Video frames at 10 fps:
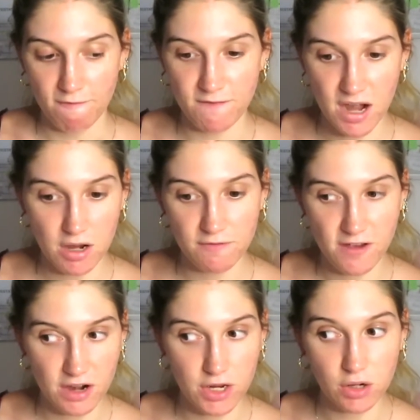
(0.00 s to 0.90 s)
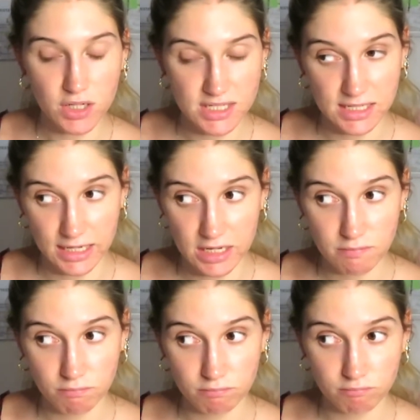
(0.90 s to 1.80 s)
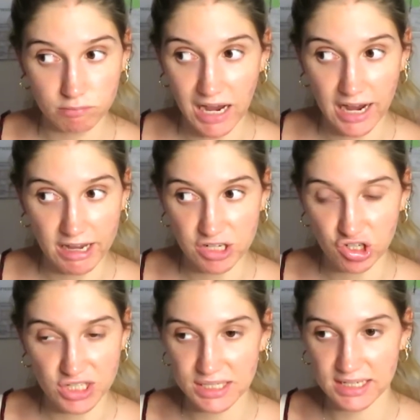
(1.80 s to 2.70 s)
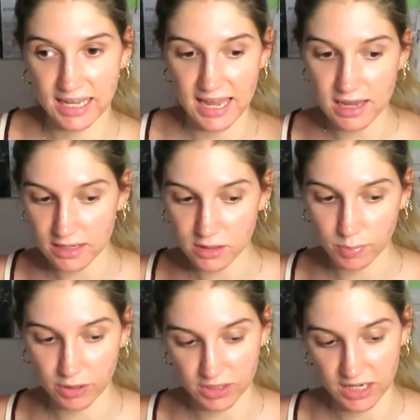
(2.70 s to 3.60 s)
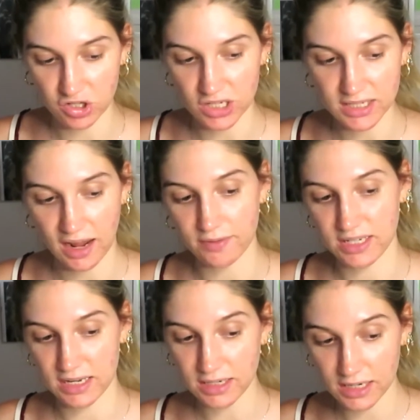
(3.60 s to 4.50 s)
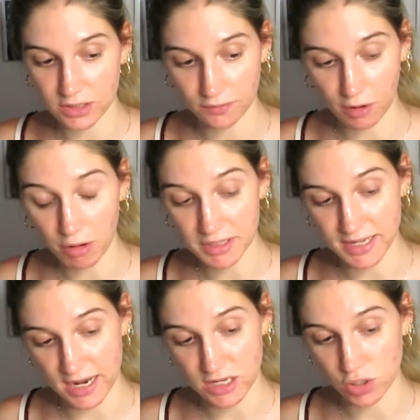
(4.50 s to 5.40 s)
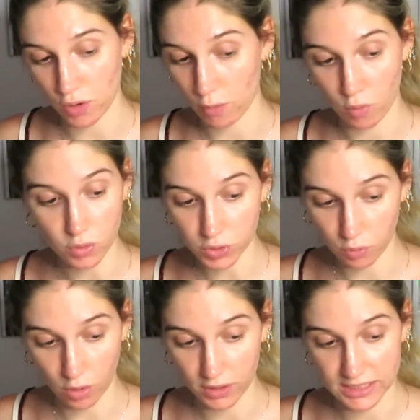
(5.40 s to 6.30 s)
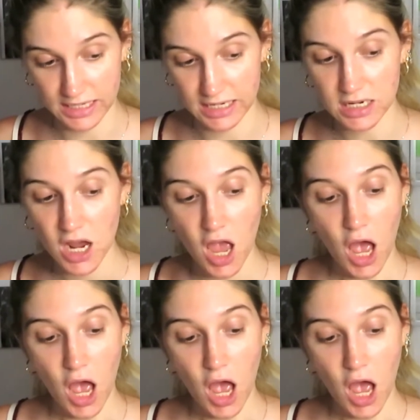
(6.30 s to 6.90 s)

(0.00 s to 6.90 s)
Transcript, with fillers: very very honestly I just can't because I just have 10 days of holiday so I won't quarantine